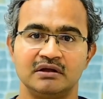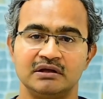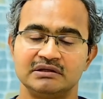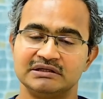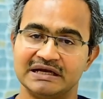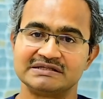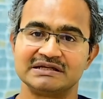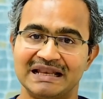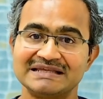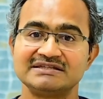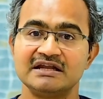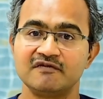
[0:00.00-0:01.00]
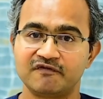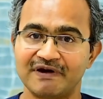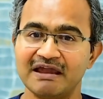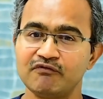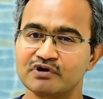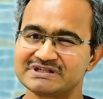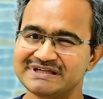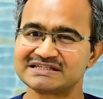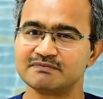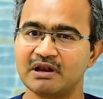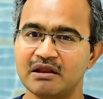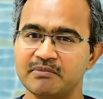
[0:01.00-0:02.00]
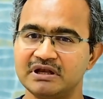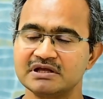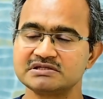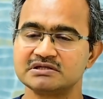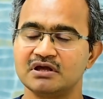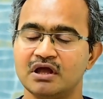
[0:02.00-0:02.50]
that is less than 5 or 6 millimeters,